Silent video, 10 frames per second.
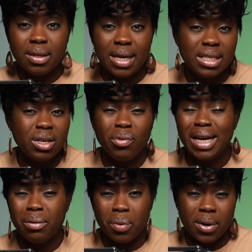Is it
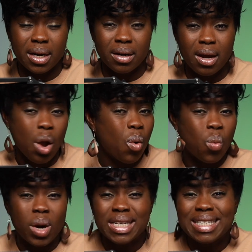really important?
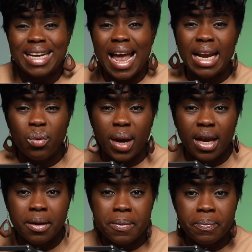What is it anyway?